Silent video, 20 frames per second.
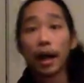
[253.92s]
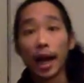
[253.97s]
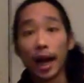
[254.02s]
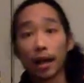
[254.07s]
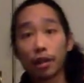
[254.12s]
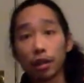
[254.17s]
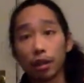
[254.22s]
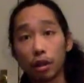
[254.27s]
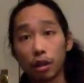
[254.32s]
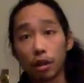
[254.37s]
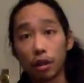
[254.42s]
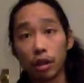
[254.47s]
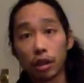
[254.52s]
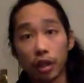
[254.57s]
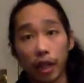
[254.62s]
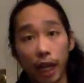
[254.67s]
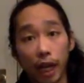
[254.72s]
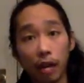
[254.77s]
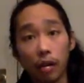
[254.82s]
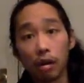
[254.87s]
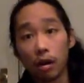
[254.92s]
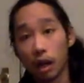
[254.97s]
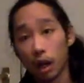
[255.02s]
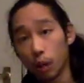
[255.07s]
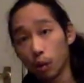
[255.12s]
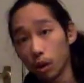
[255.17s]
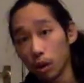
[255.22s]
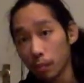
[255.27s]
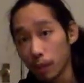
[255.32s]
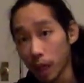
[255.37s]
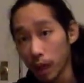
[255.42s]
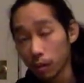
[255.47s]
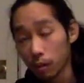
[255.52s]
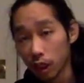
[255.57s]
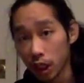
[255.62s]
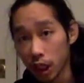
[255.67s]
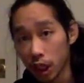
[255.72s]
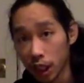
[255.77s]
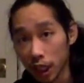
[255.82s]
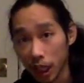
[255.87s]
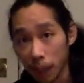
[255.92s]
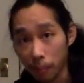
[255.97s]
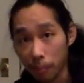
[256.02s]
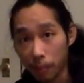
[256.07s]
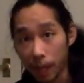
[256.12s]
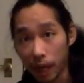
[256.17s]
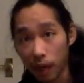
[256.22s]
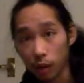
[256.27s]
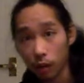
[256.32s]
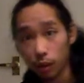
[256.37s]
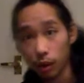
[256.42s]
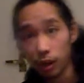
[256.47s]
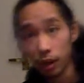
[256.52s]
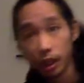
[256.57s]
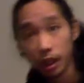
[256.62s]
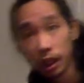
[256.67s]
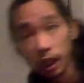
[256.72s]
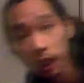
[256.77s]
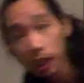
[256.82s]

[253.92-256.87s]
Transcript: as I do this now, I'm going to be able to skip backwards.